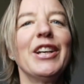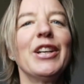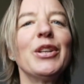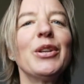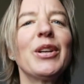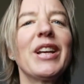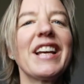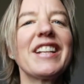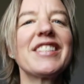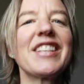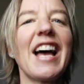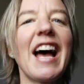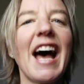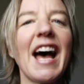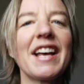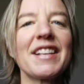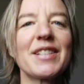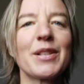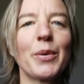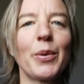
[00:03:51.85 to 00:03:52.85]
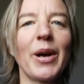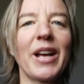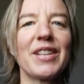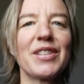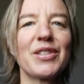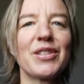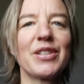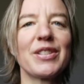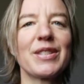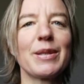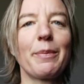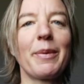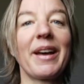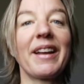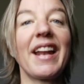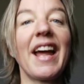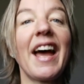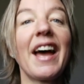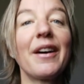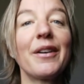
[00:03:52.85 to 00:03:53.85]
You get to ask questions
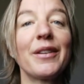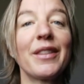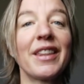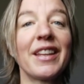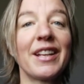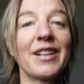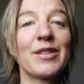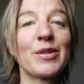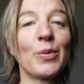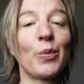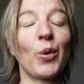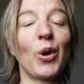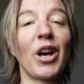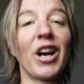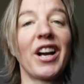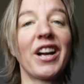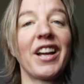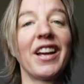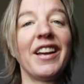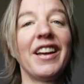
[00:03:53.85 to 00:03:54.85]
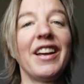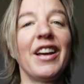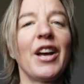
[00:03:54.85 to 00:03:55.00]
about how things work